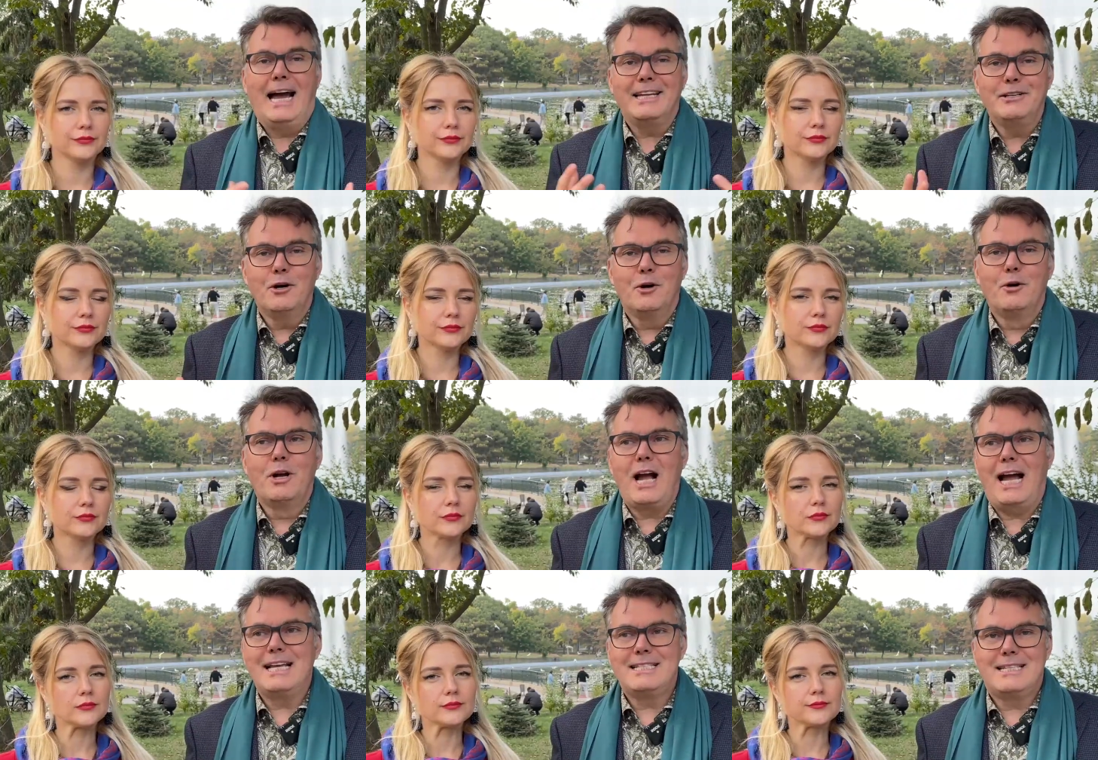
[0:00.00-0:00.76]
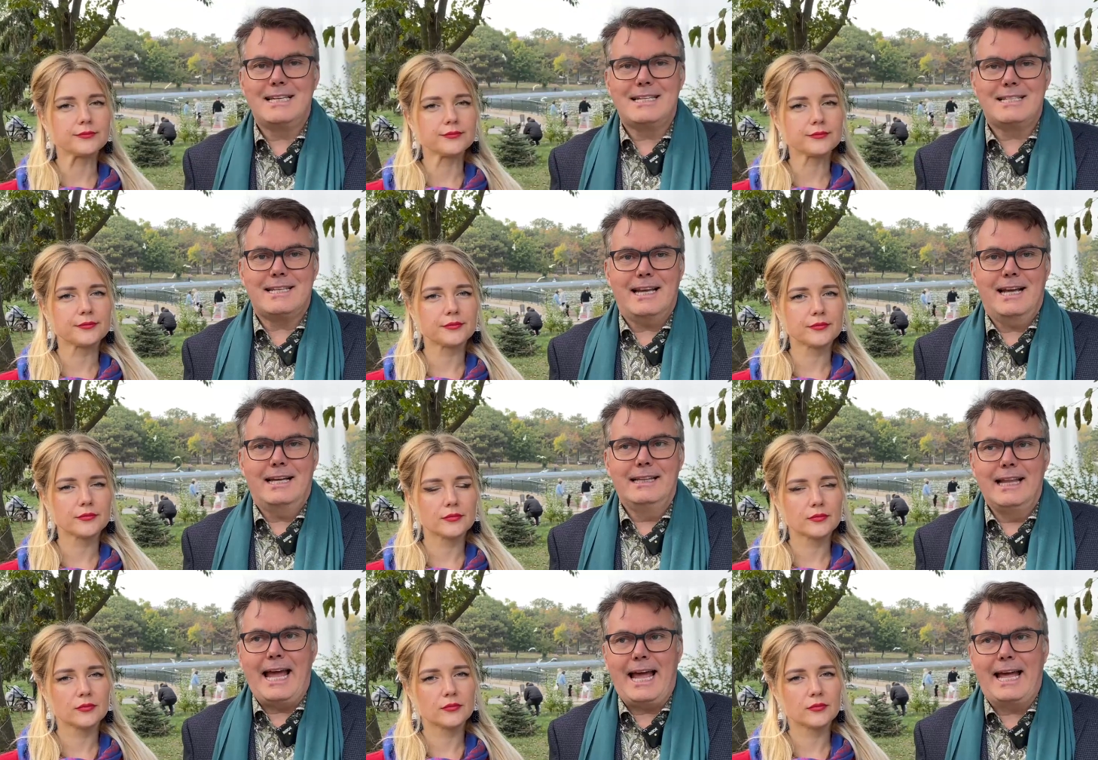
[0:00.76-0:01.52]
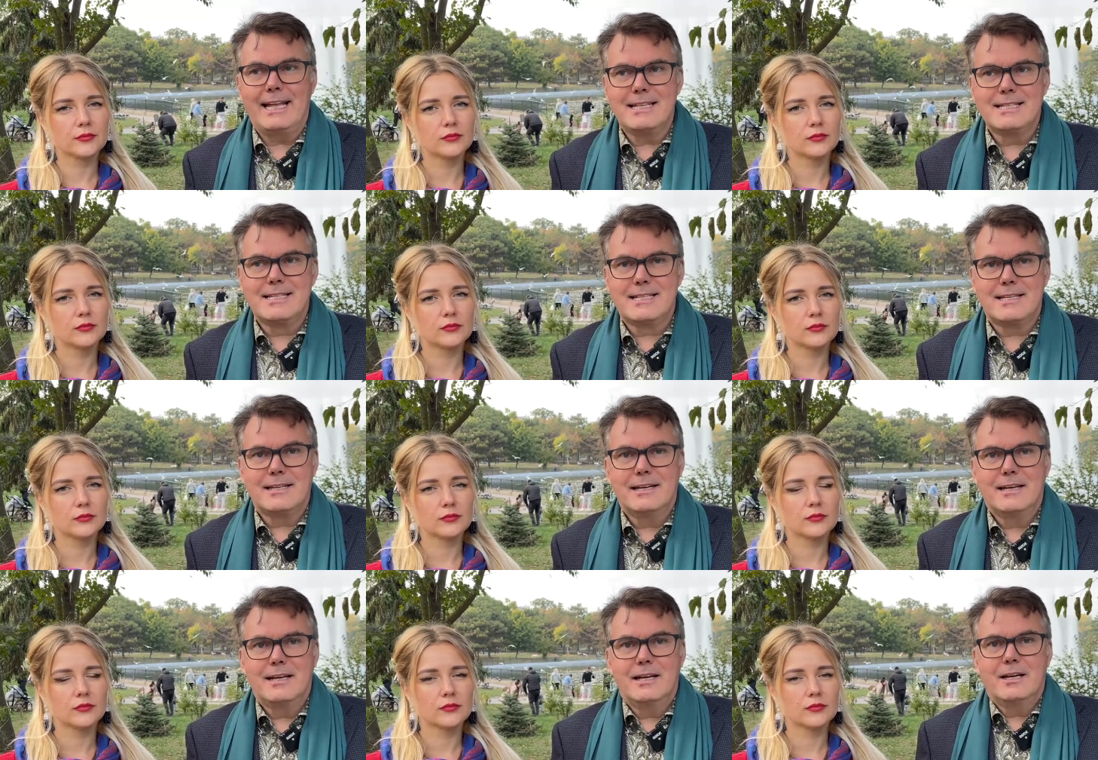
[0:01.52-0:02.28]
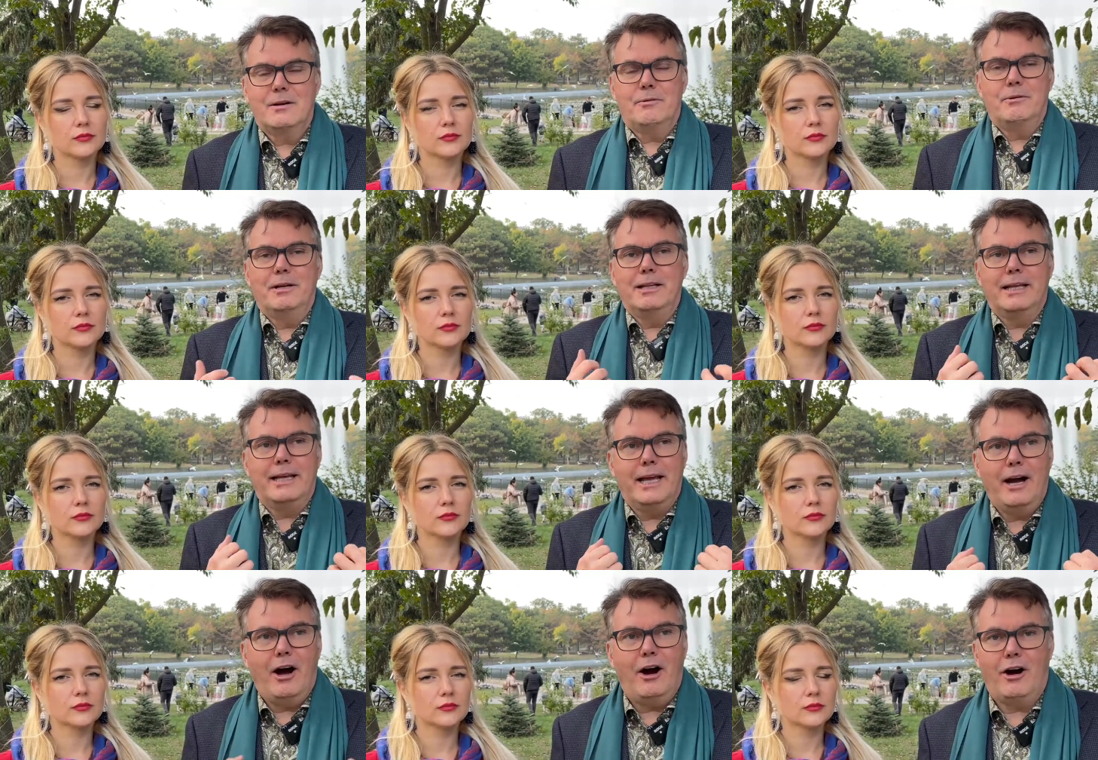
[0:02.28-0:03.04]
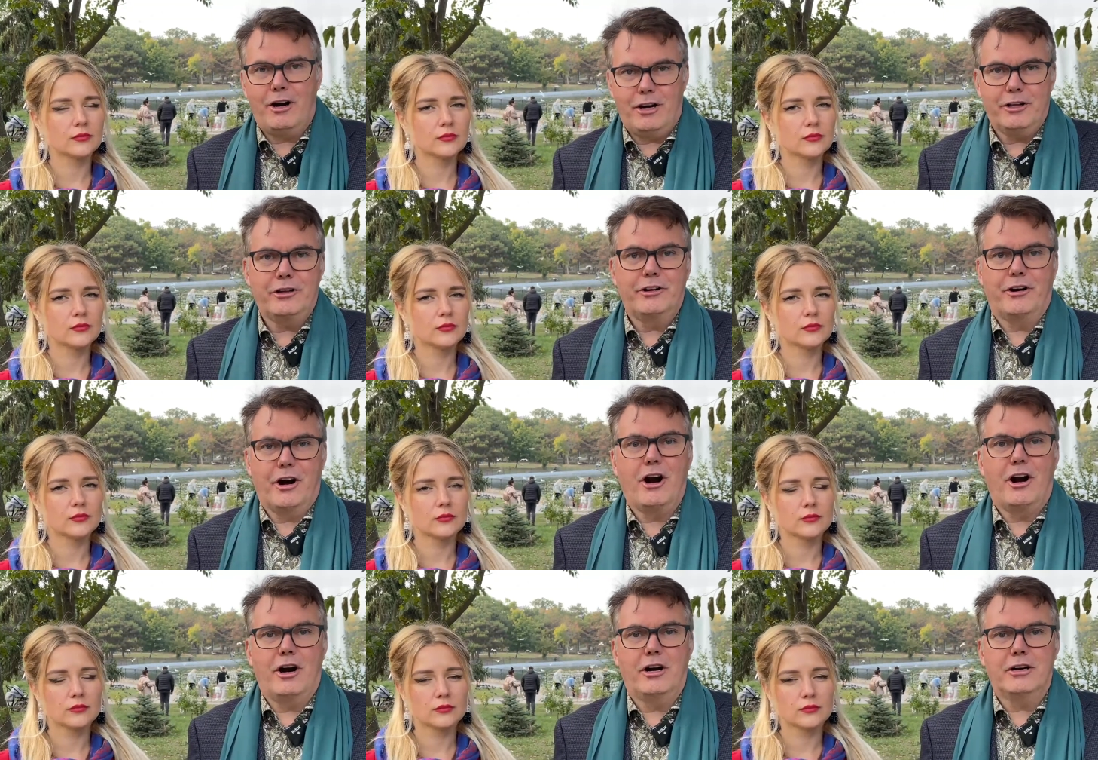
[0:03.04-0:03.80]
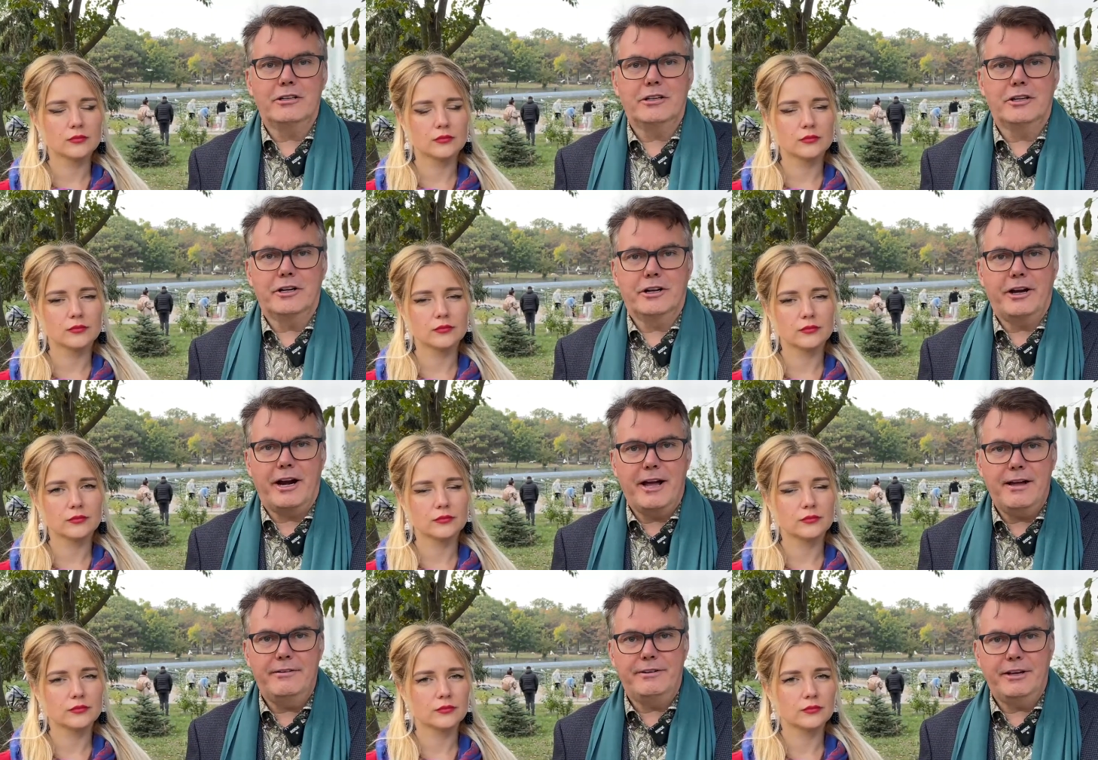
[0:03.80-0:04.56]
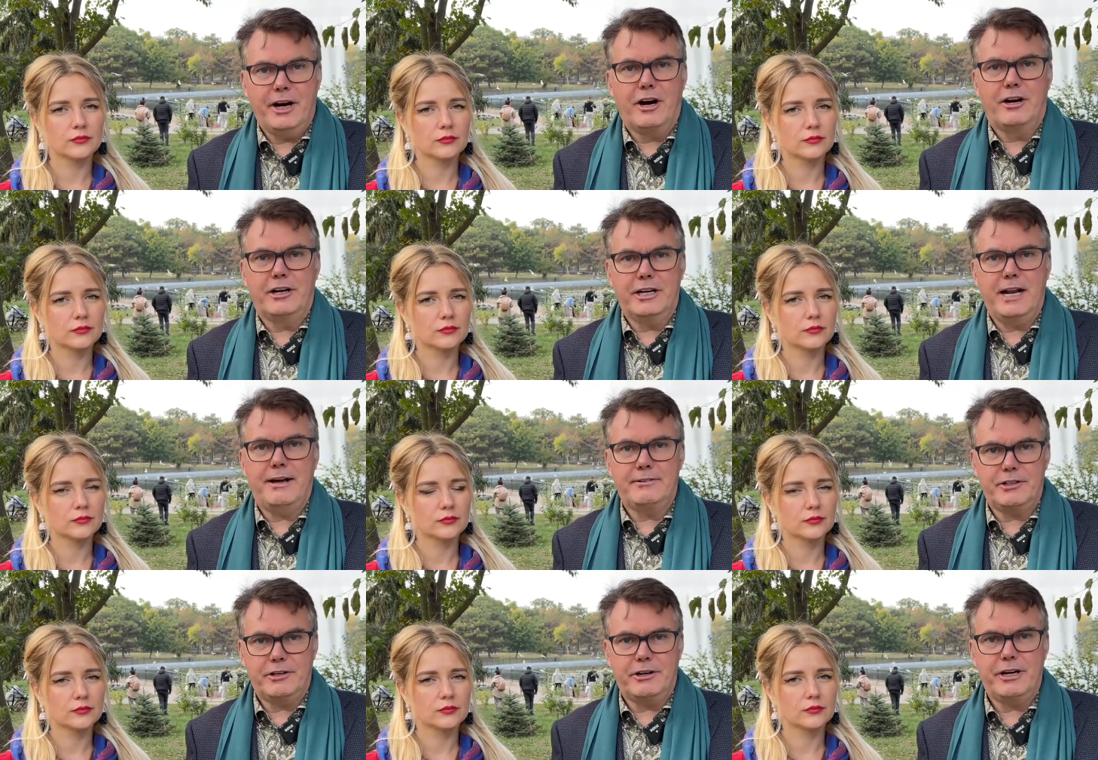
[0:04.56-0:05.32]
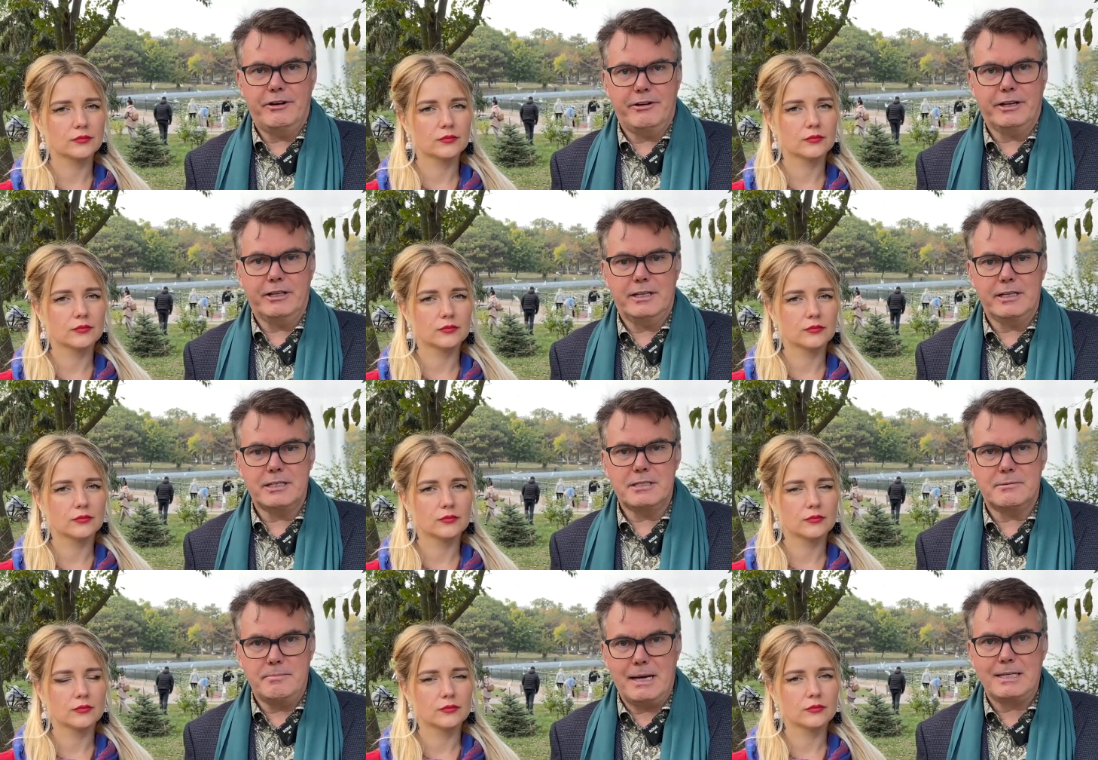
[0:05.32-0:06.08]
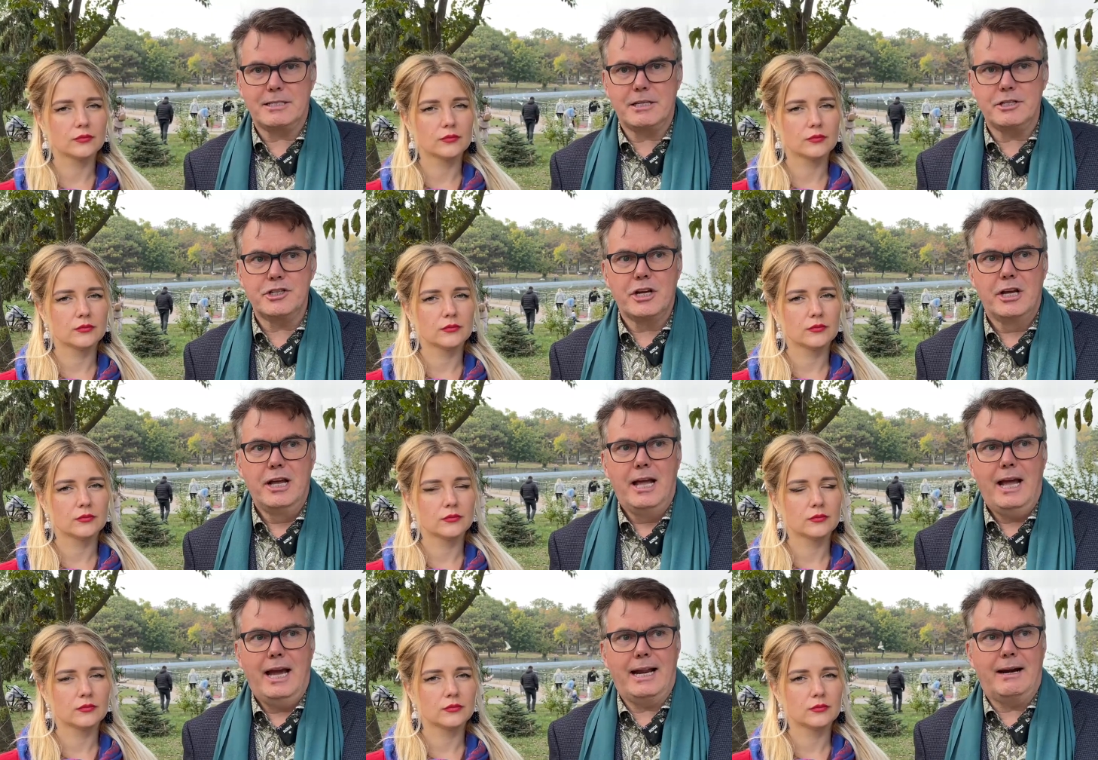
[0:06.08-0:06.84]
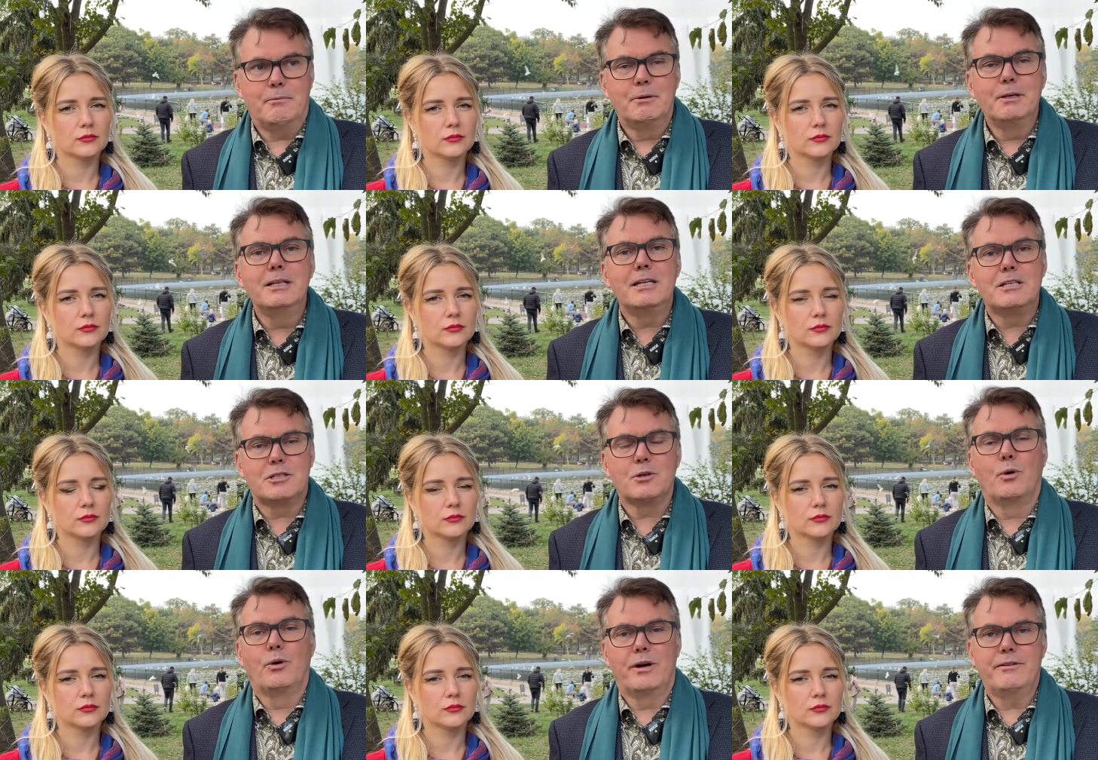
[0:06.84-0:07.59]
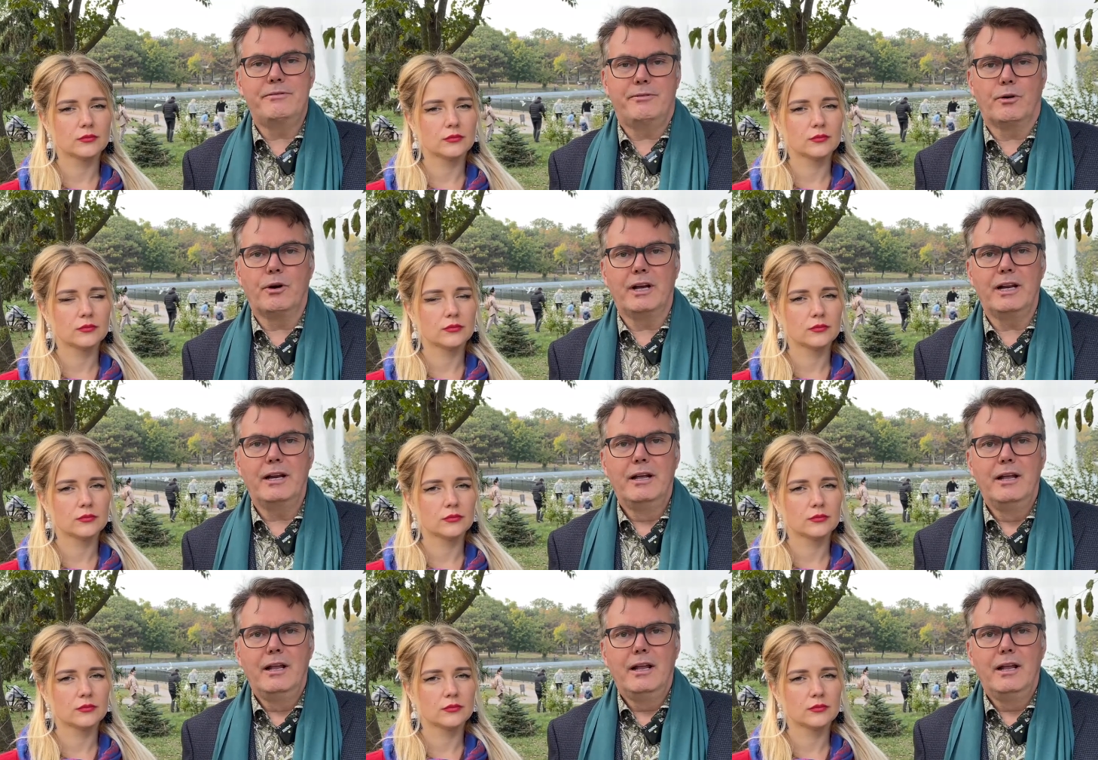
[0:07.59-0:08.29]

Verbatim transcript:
Speaker 1: I know, guys, this lands really hard on your heart. You know, you're heavy hearted after hearing this message, and I'm really sorry for it.